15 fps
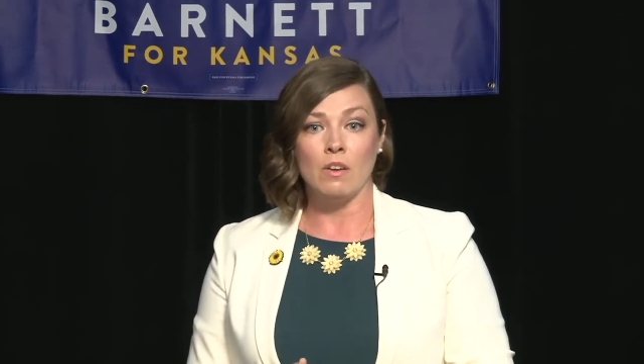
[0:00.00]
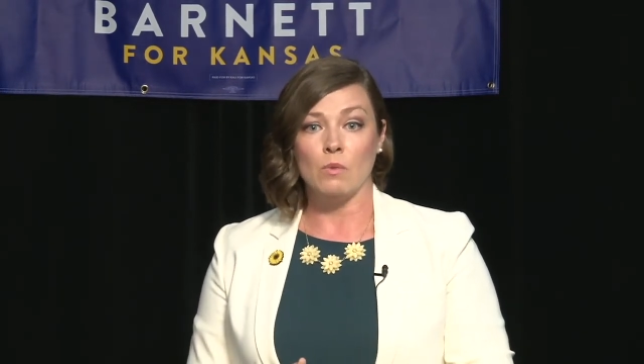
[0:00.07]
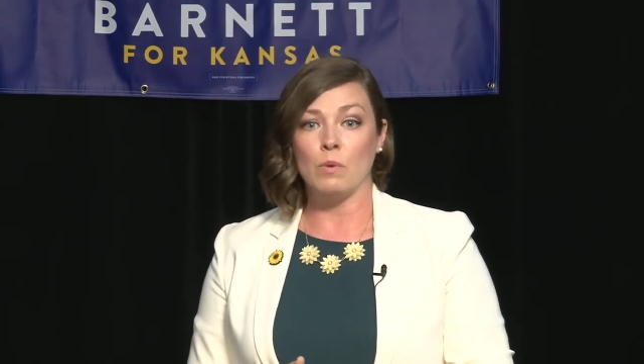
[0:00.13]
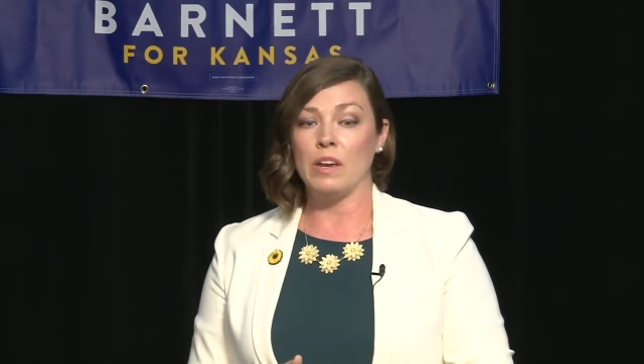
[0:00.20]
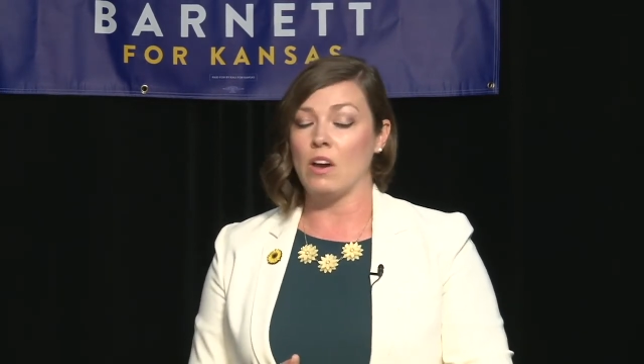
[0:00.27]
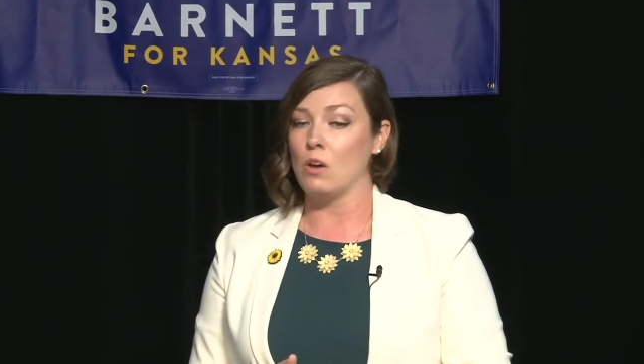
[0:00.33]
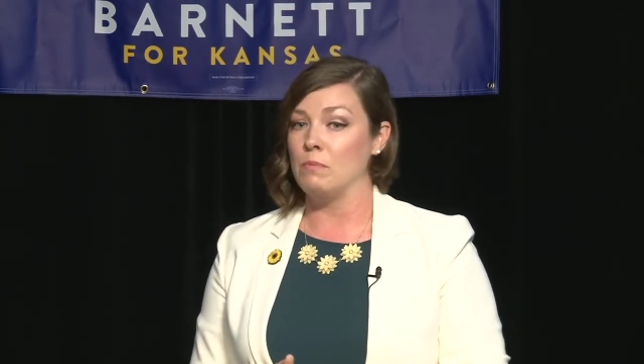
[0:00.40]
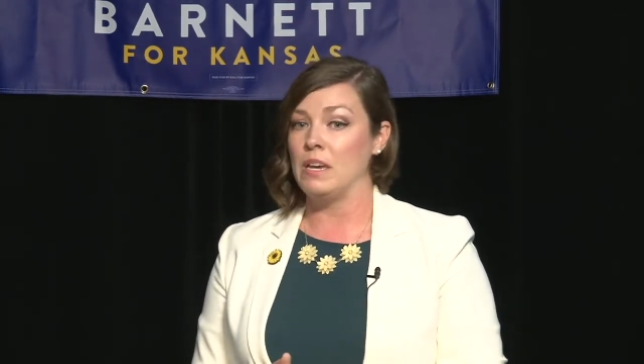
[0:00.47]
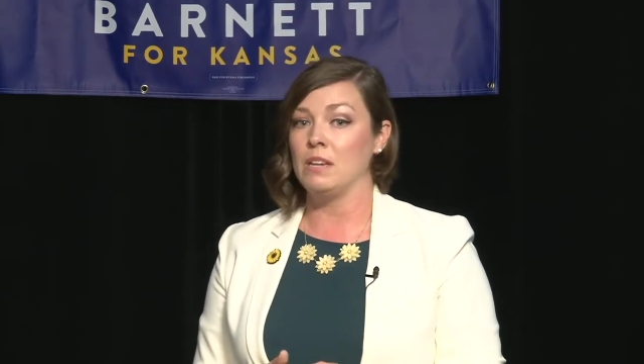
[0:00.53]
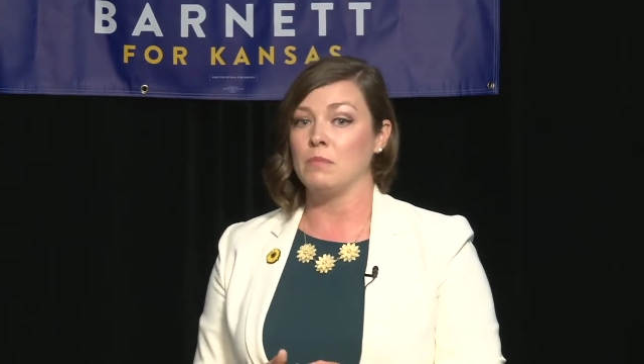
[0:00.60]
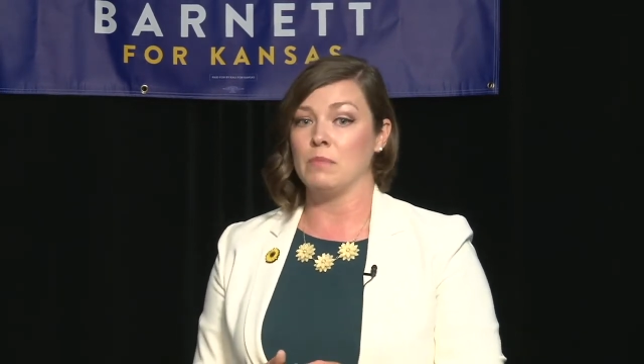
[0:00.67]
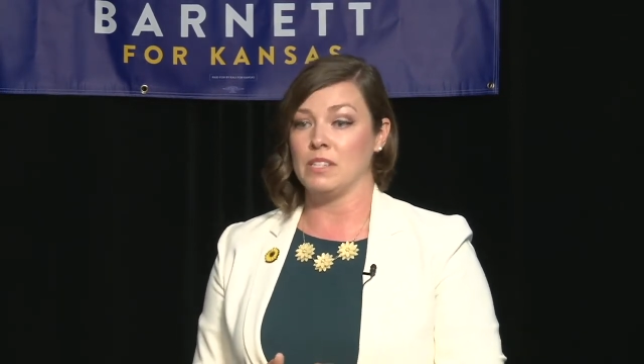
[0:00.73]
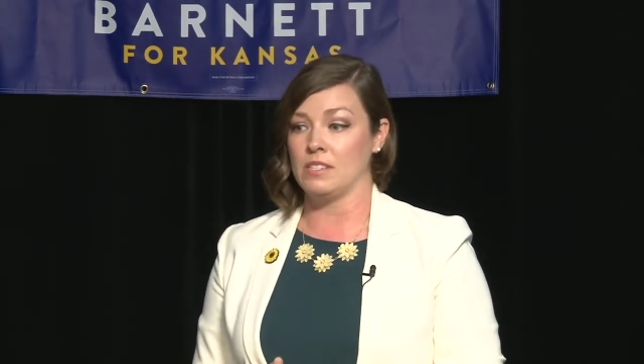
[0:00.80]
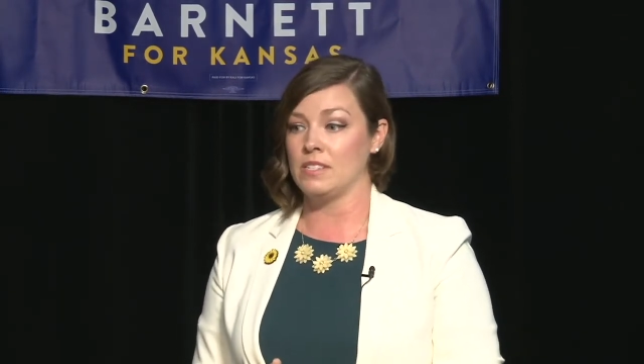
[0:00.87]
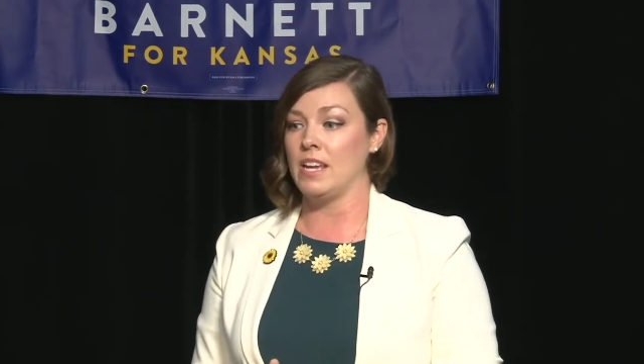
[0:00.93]
We all make
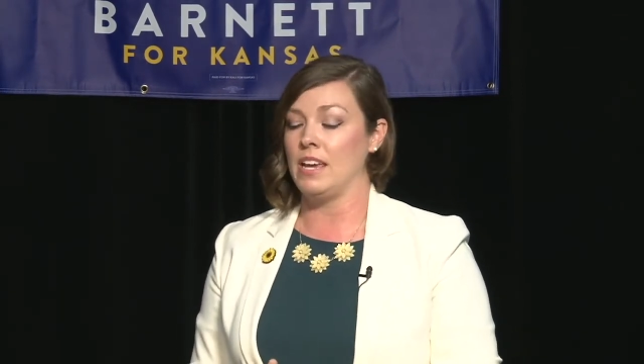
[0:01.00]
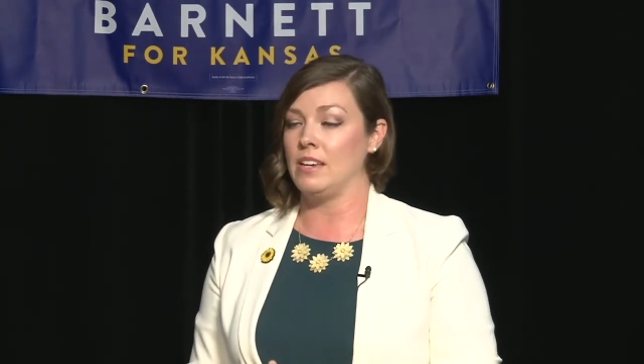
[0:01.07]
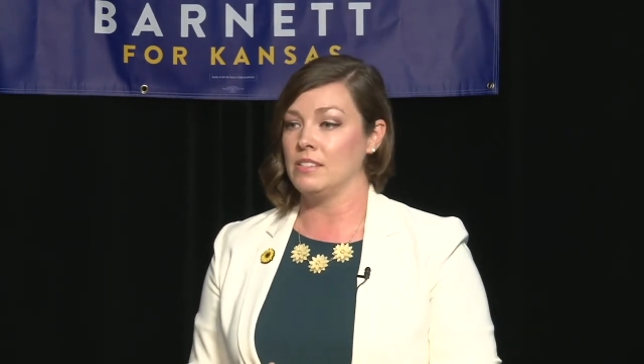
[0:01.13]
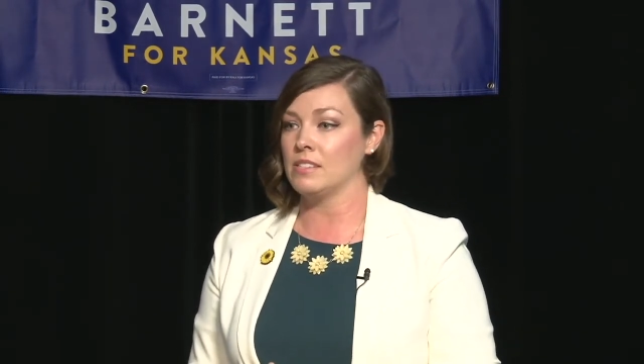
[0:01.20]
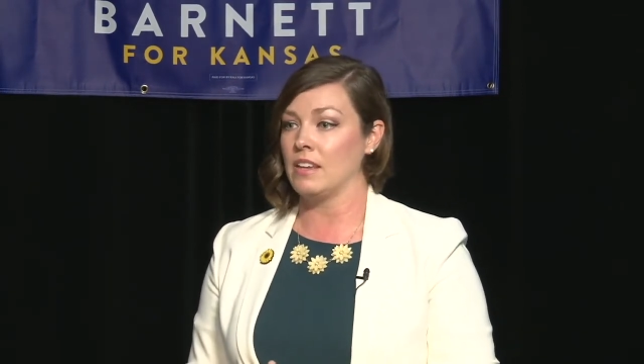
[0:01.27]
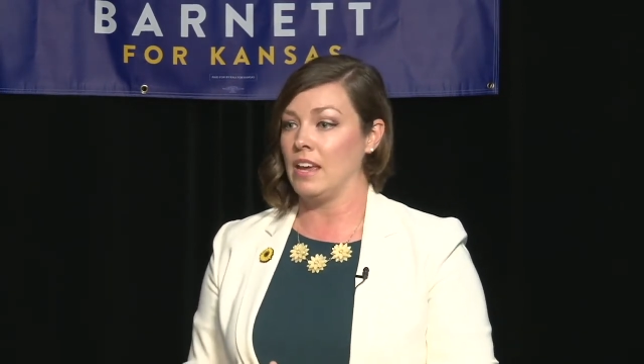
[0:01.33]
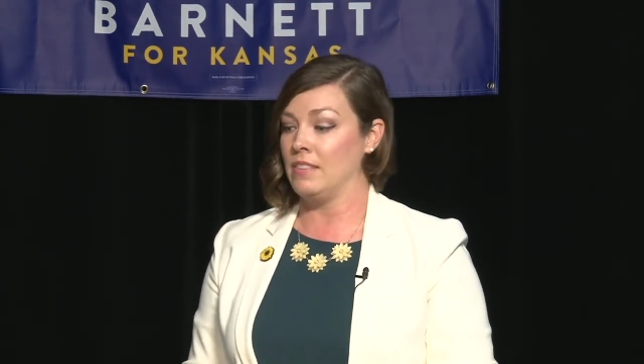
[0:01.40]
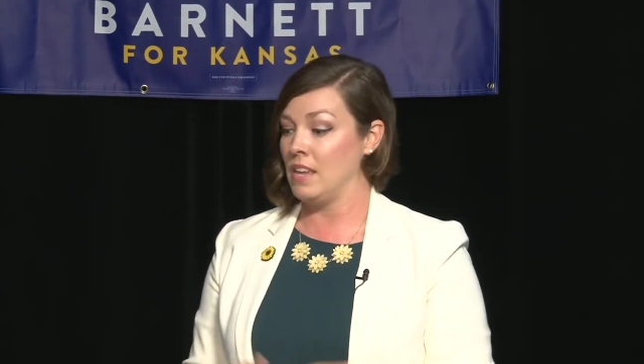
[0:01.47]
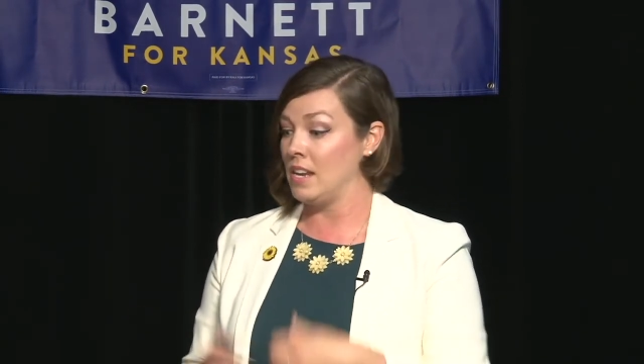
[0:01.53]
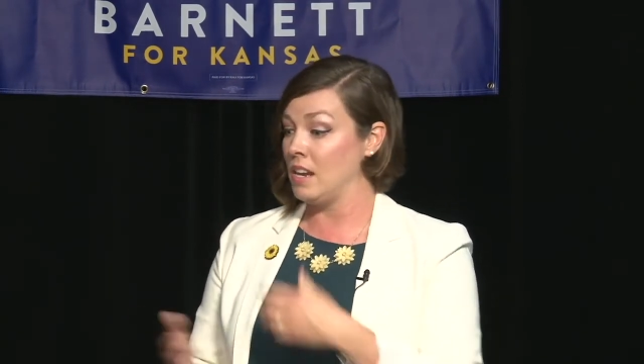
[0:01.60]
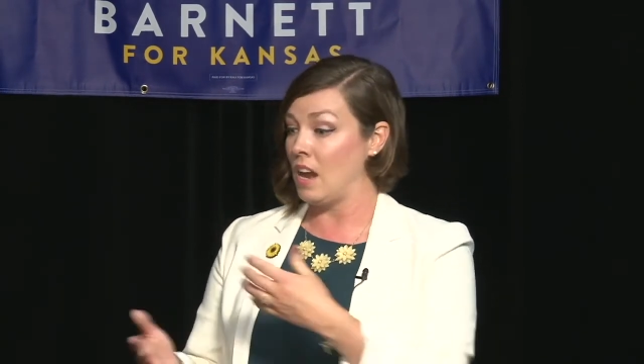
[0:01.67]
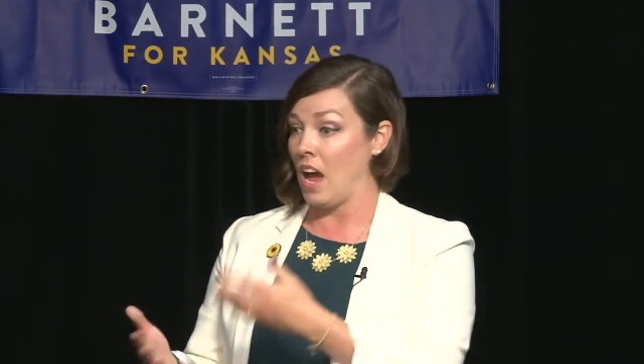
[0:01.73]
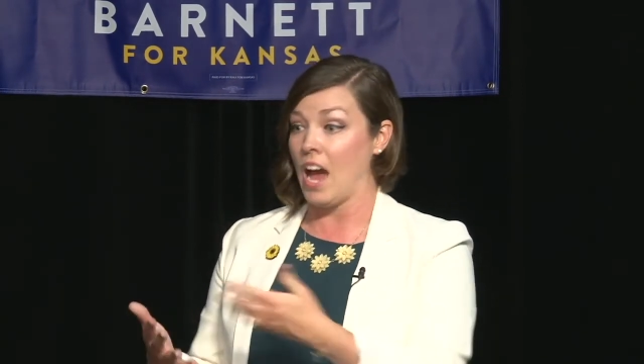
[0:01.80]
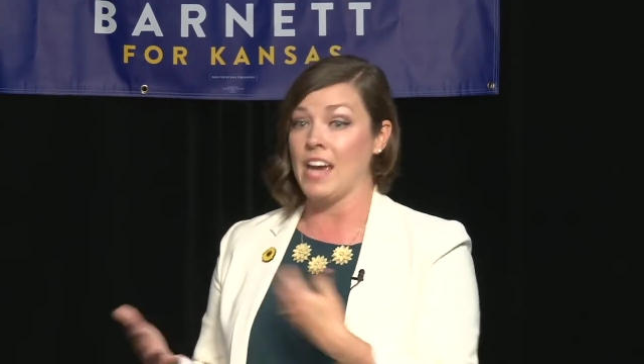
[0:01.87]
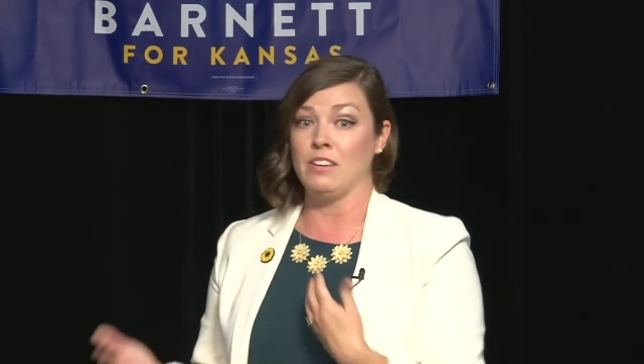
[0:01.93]
mistakes." And then
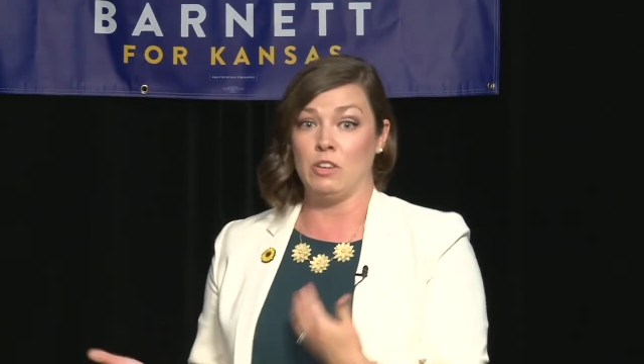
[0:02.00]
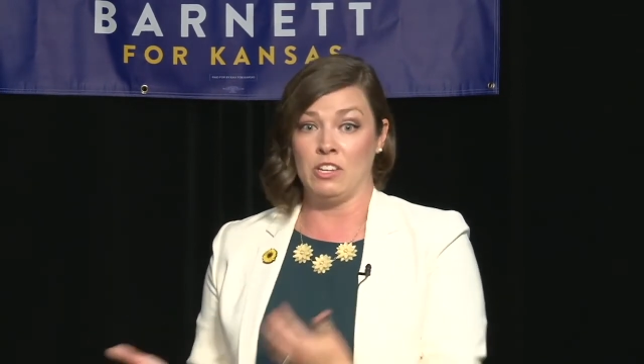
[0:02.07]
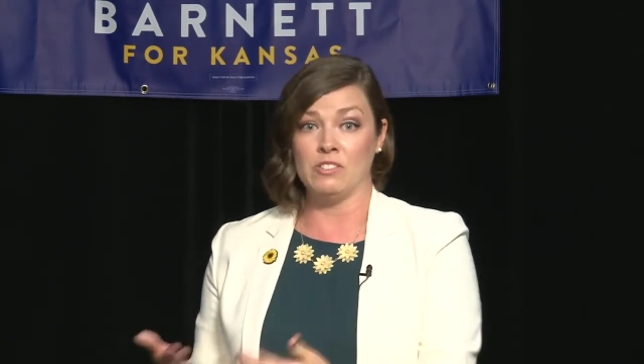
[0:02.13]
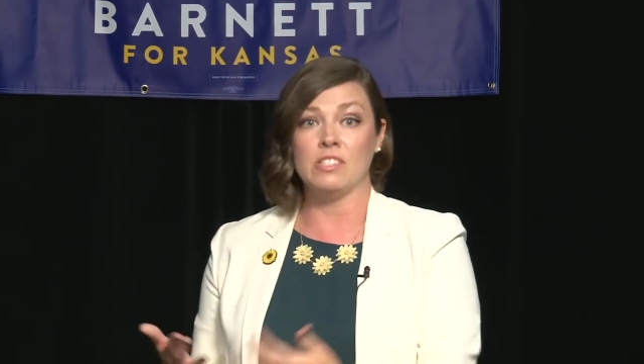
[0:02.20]
I could